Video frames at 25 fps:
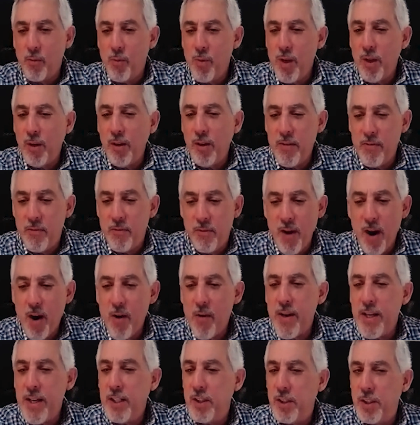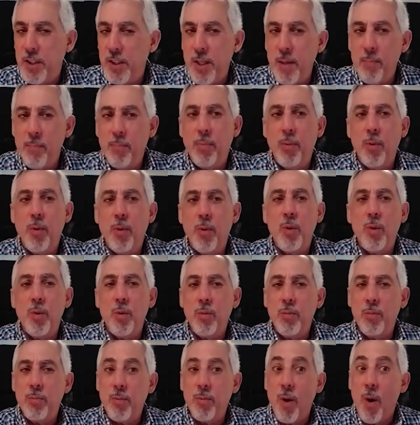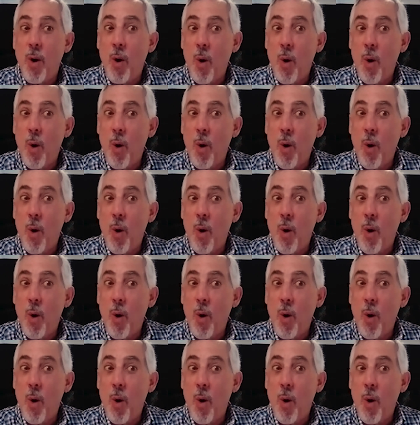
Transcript: really very simple,